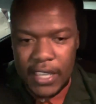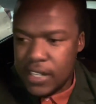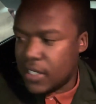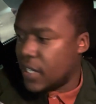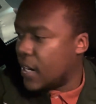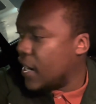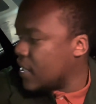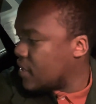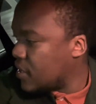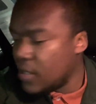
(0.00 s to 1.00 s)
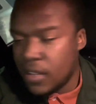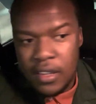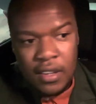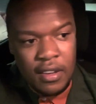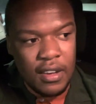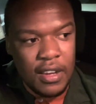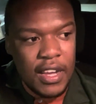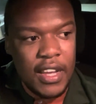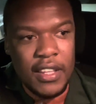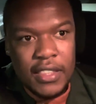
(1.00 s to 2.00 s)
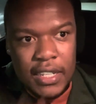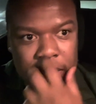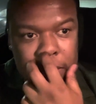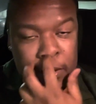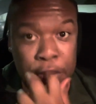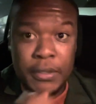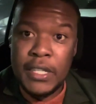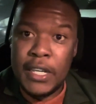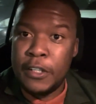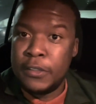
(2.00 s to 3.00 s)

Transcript: can tell us that, yeah,